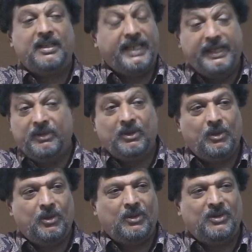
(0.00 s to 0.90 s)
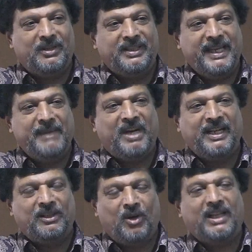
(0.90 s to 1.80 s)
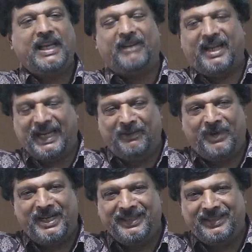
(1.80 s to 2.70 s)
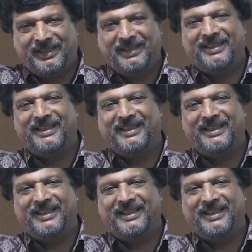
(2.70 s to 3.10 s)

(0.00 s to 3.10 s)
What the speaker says: even though they might not have an advanced,